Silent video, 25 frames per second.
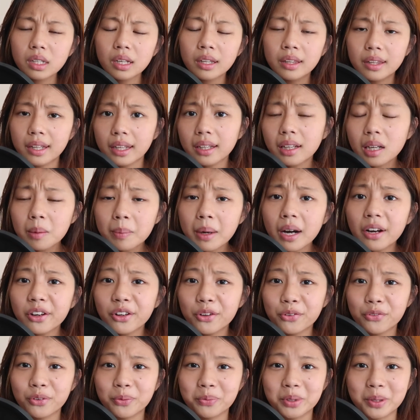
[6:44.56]
think about
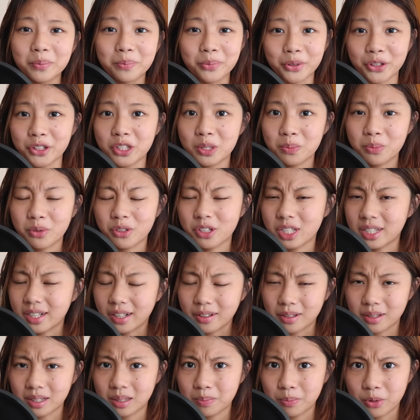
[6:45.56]
it from the bird's
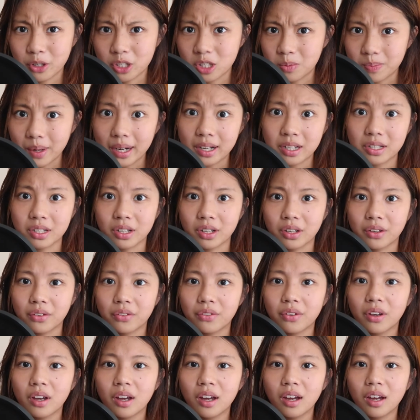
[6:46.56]

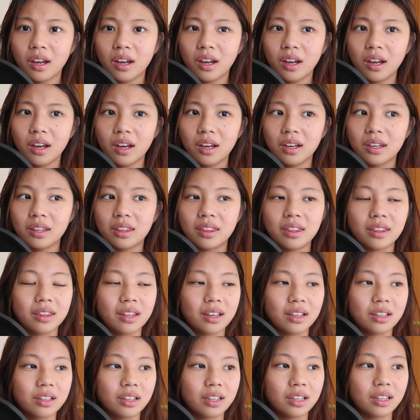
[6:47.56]
perspective.
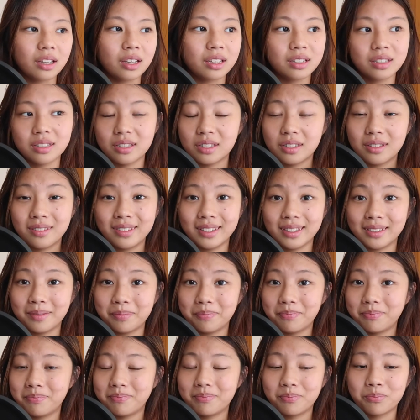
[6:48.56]
It
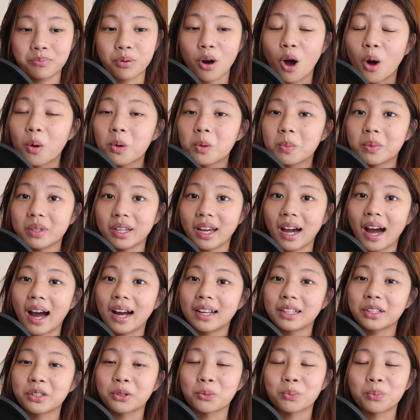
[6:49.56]
probably
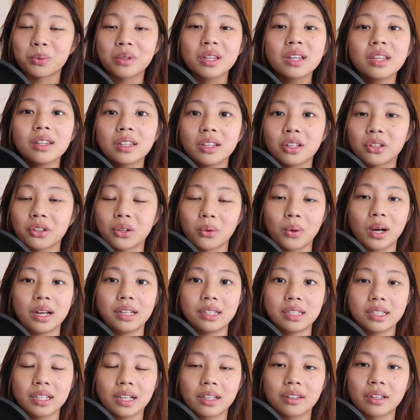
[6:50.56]
had completely no
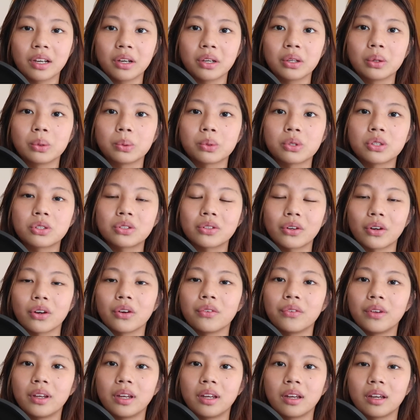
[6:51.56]
idea that it was
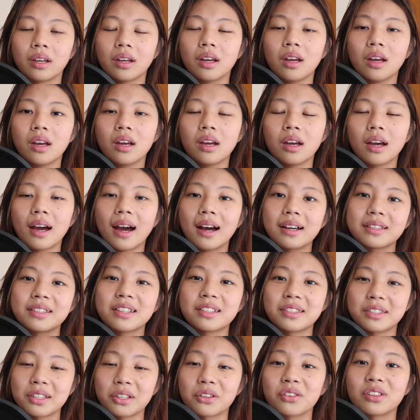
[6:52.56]
serving as a
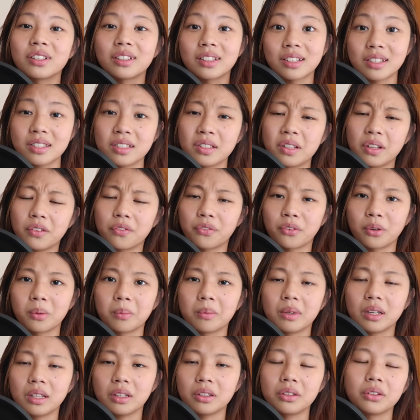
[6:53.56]
synchronicity for
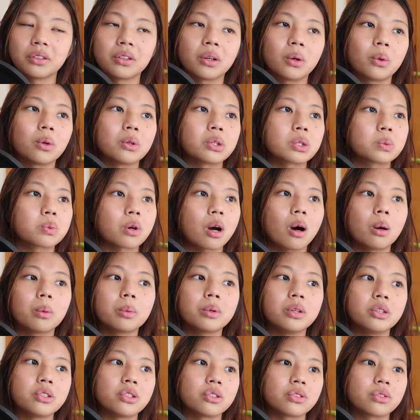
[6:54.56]
me. It was
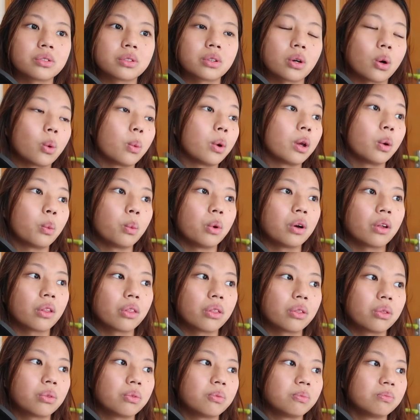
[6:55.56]
probably just going
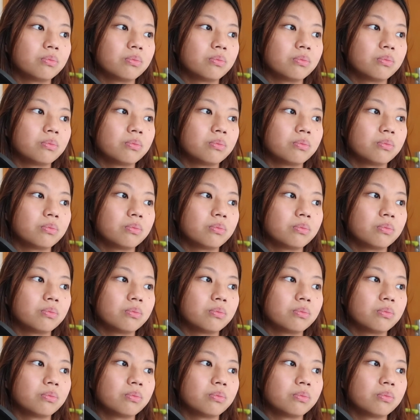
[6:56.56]
with